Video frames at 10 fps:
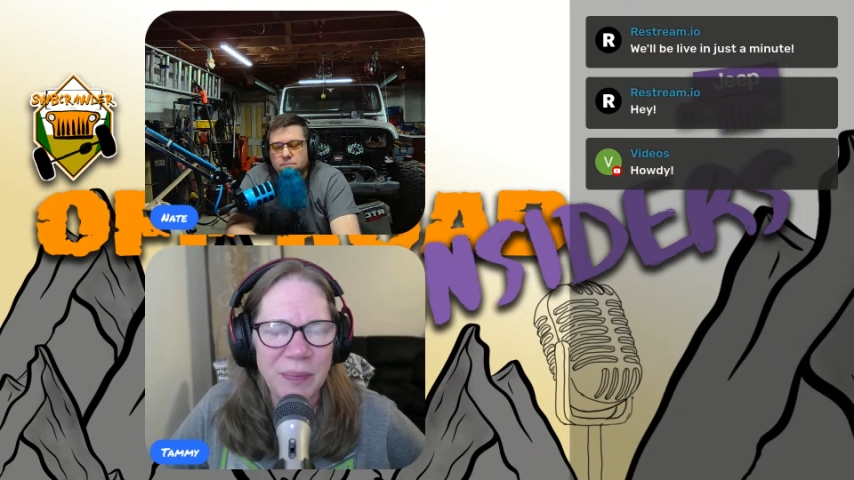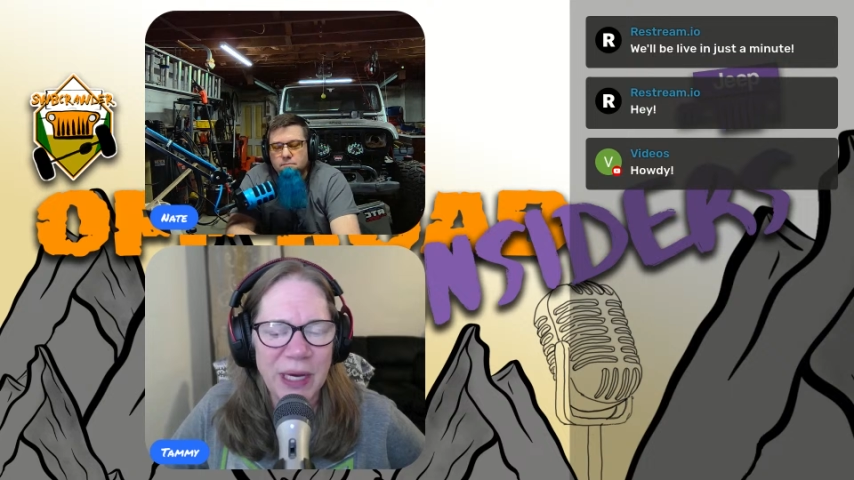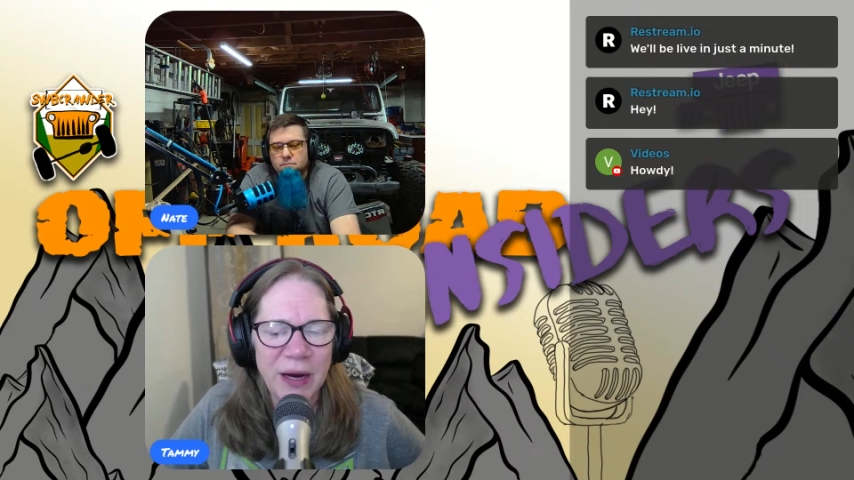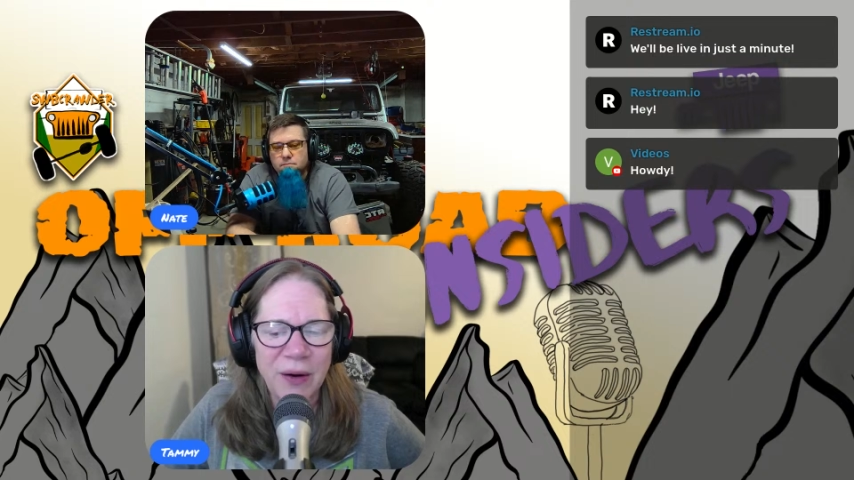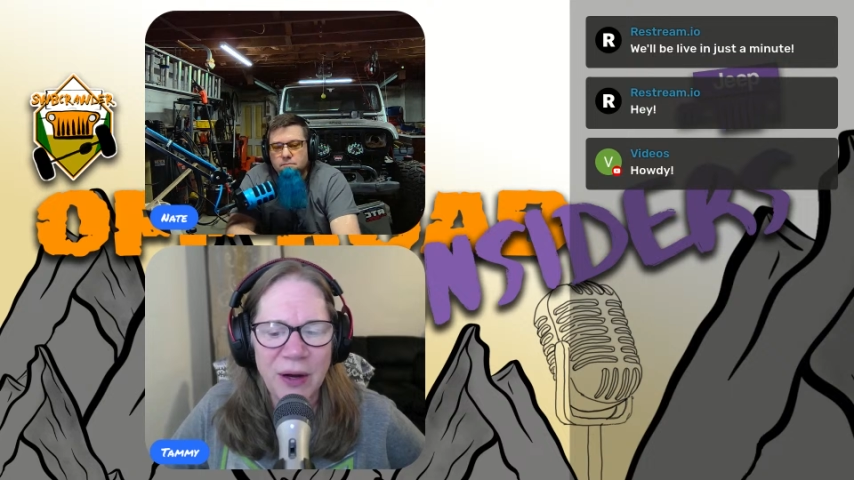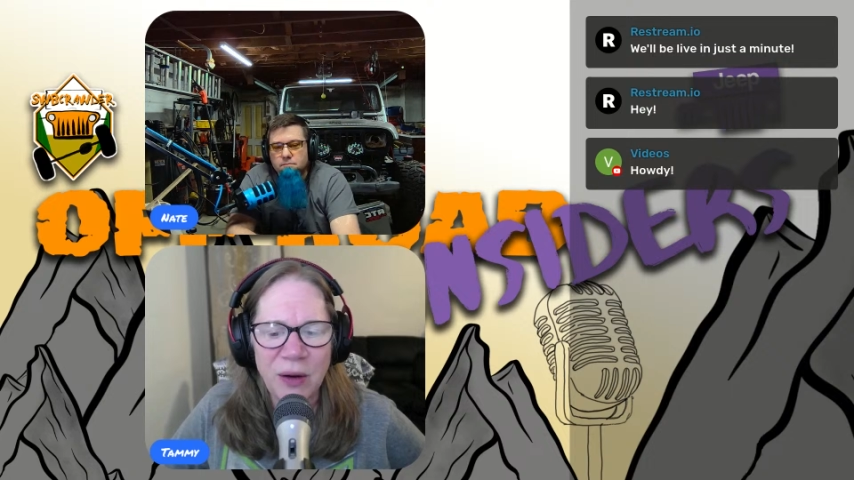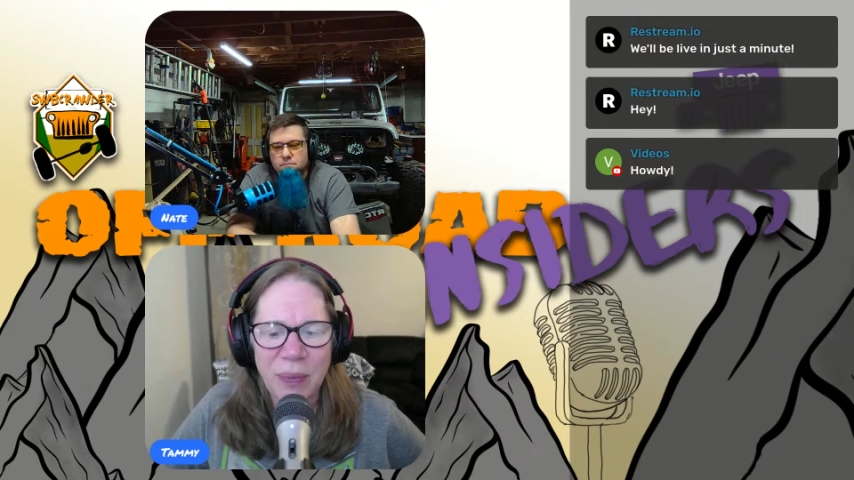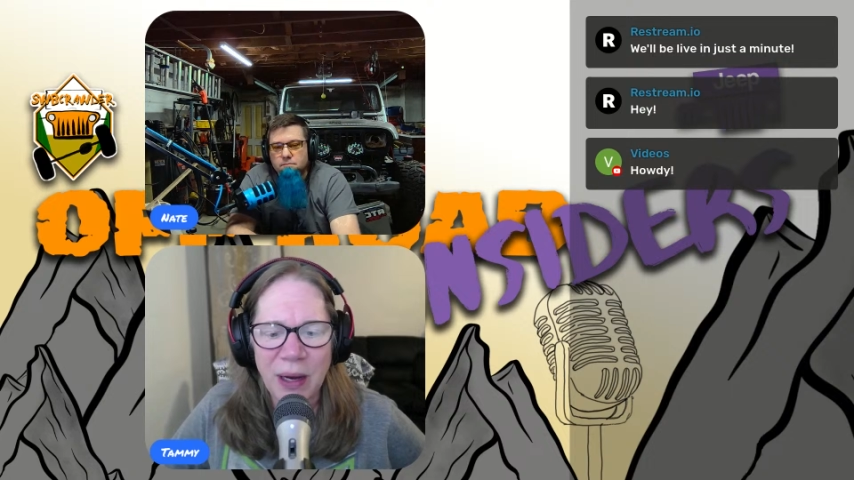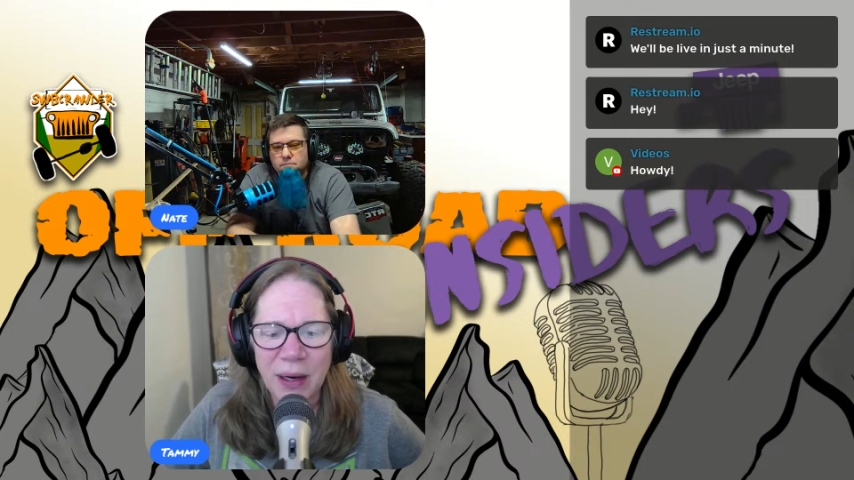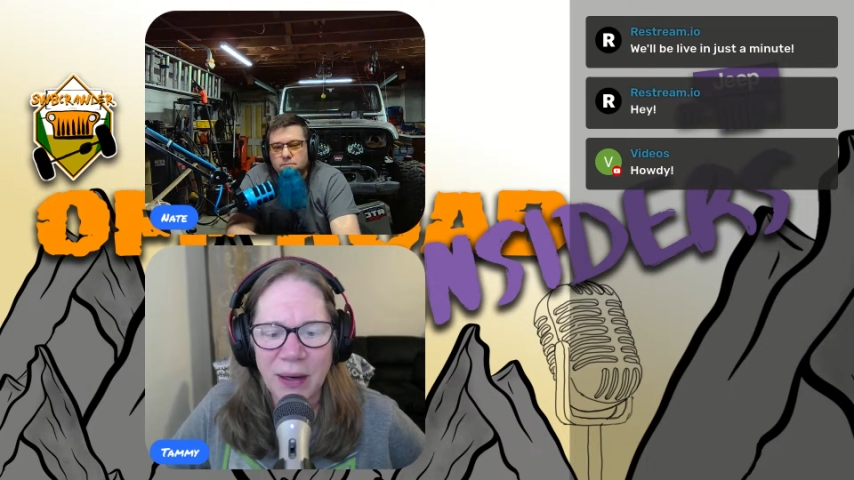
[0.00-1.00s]
carry in your
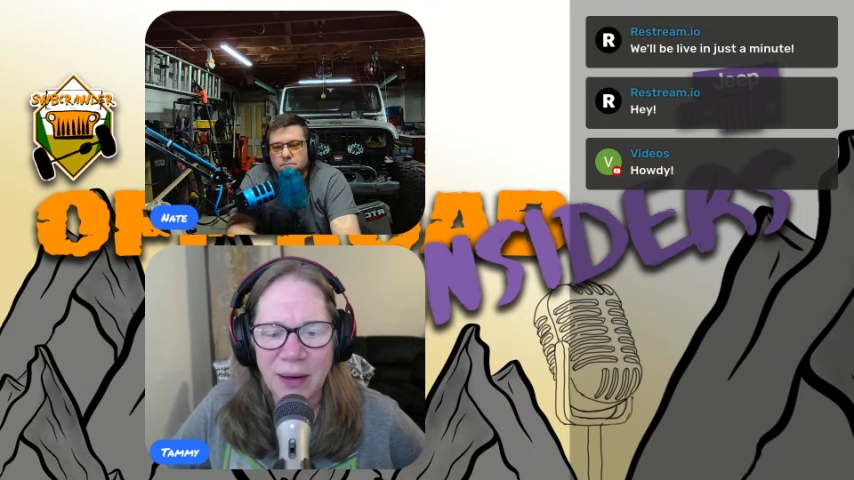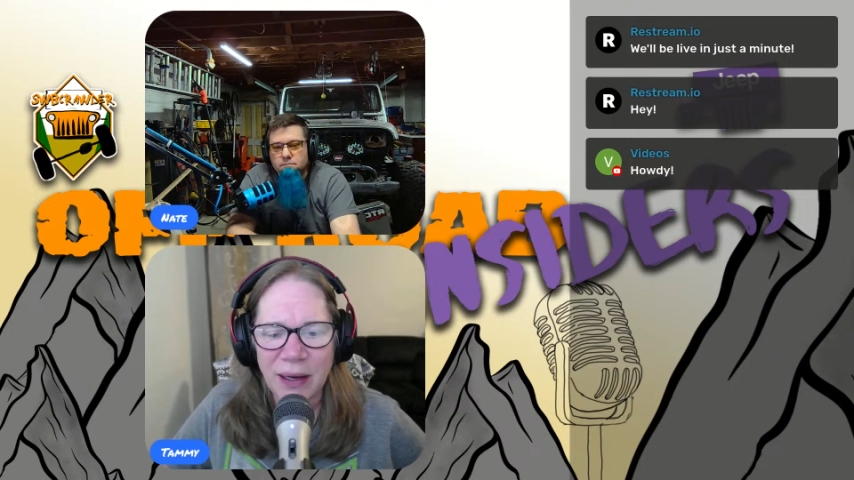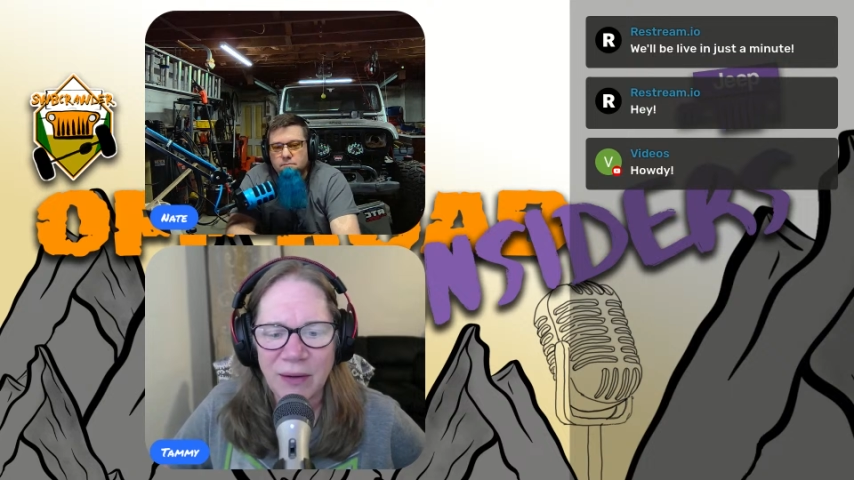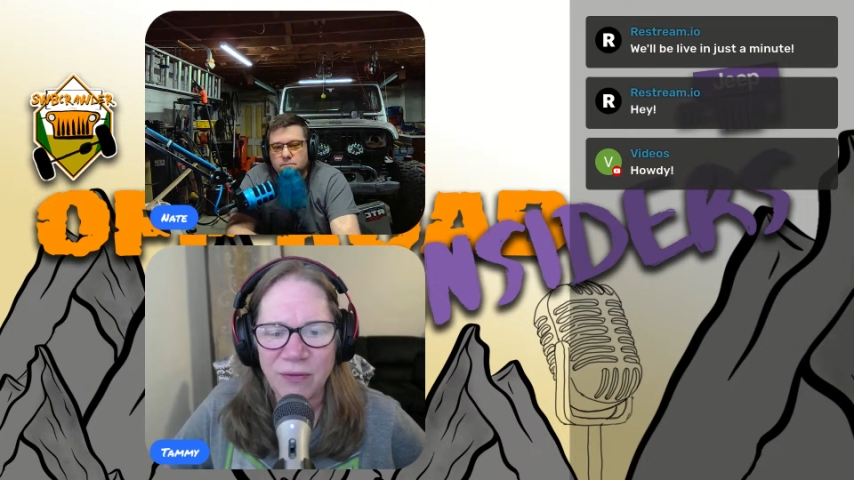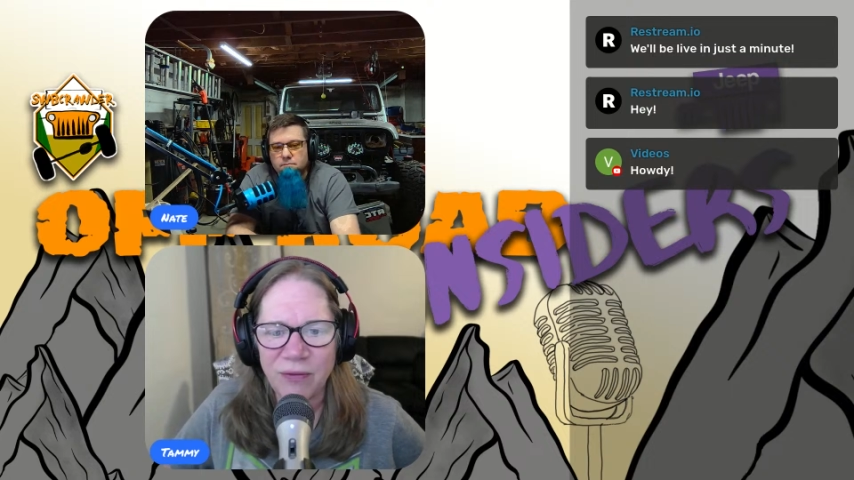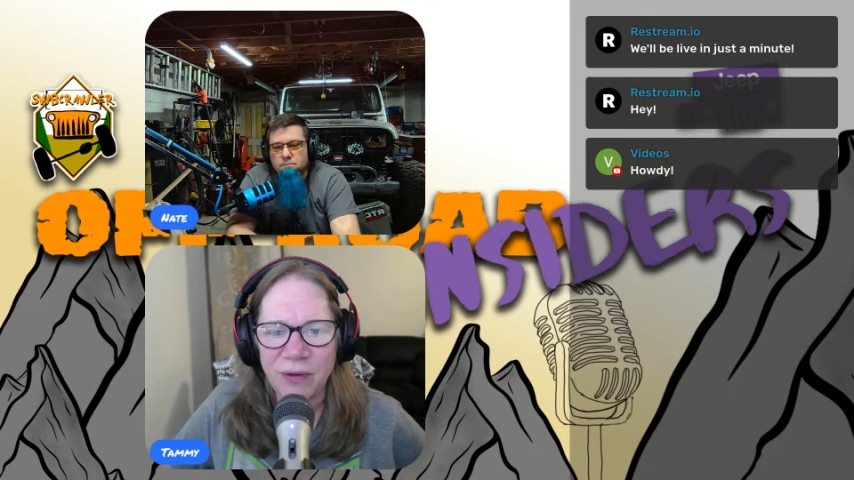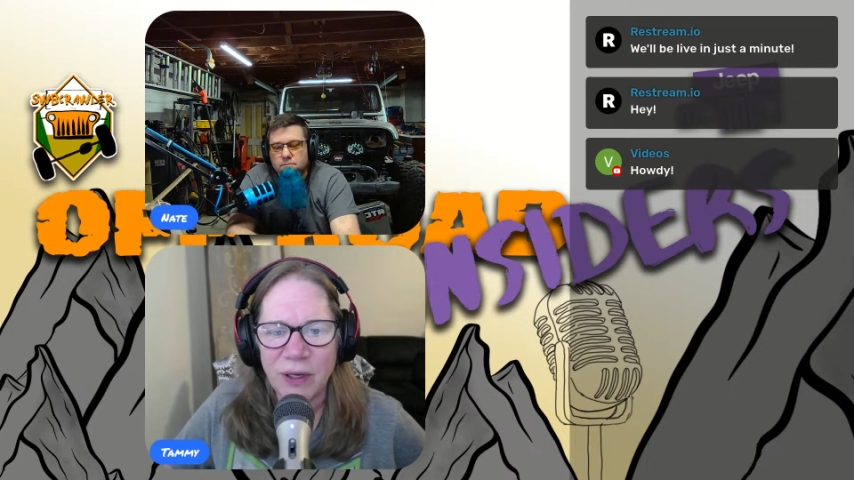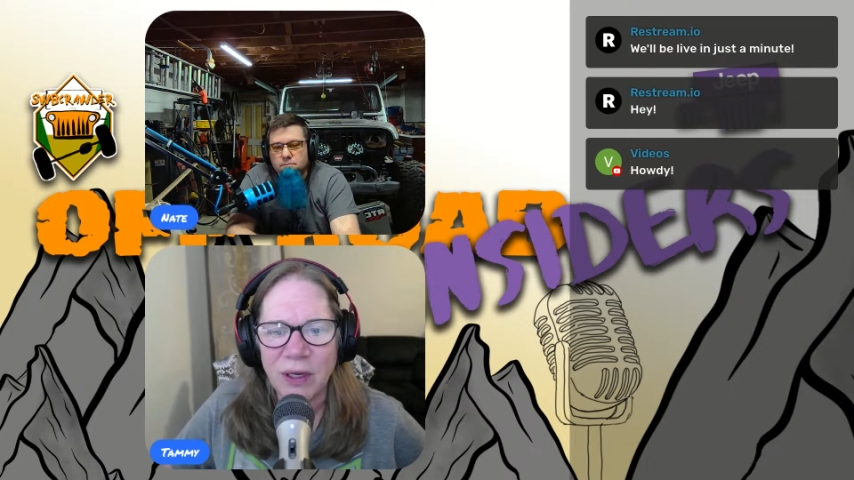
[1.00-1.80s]
pocket knife.